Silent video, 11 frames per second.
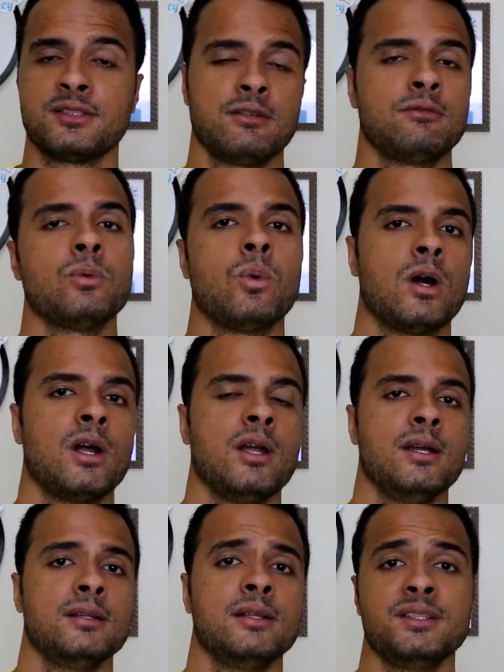civil war,
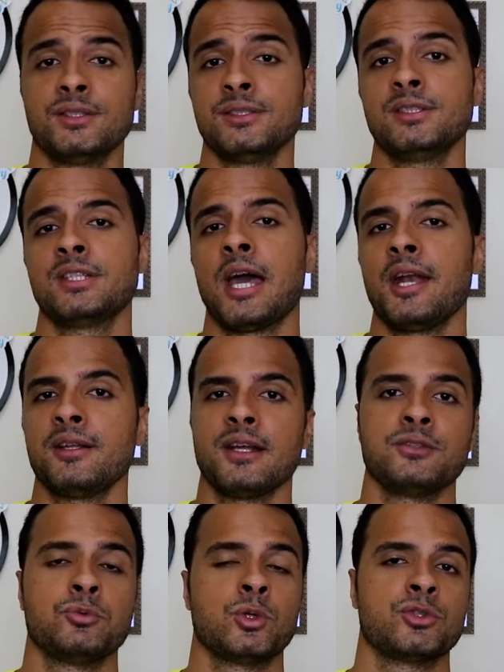they just decided
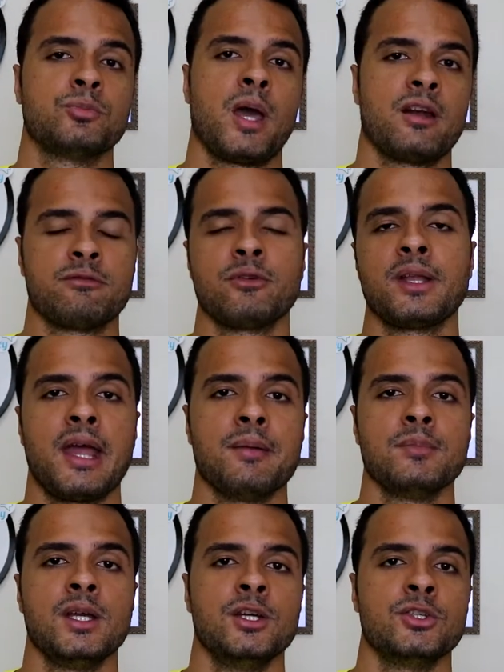that it was better for
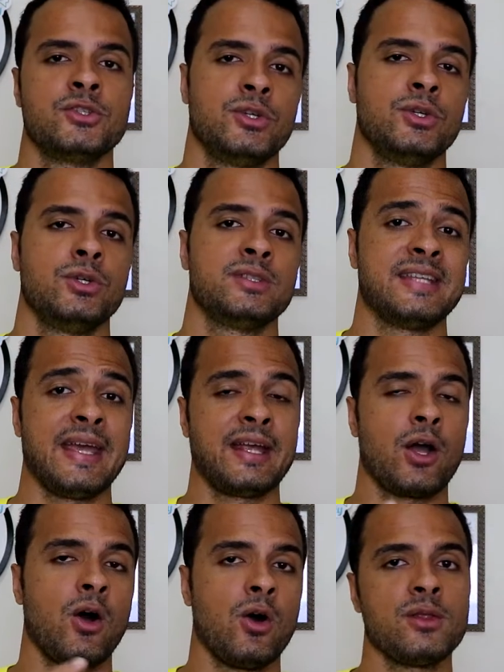them to
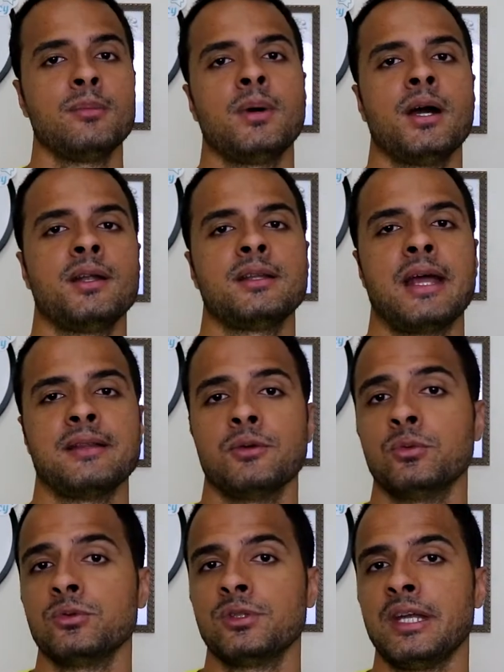take all the money that they
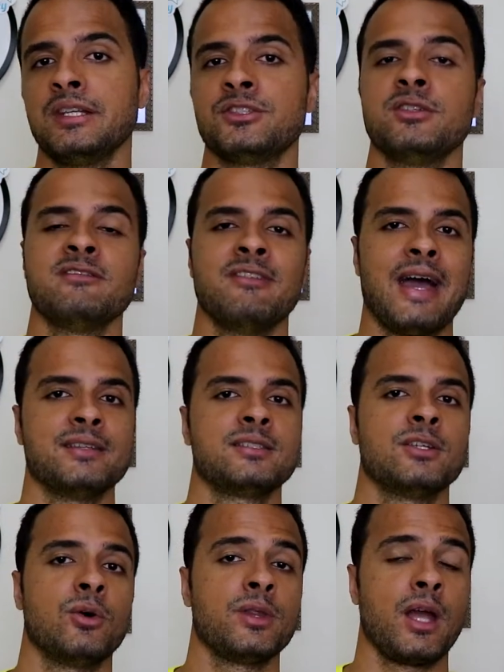would need to
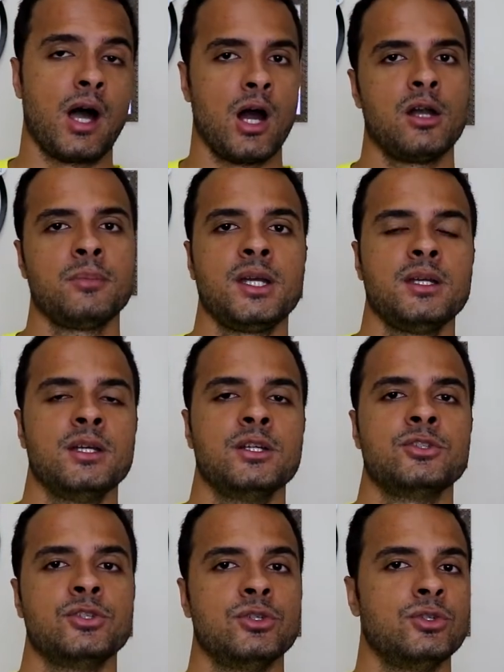invest on the army
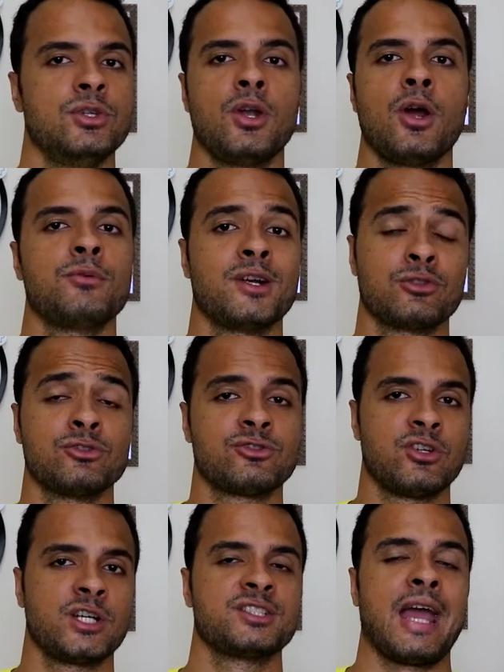to, you know,
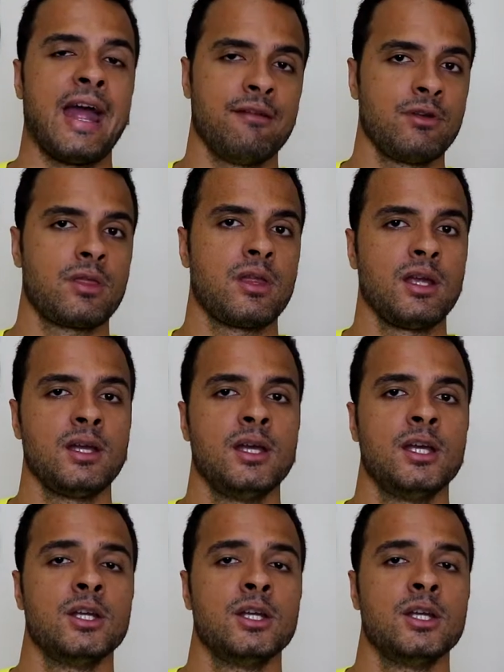reconstruct everything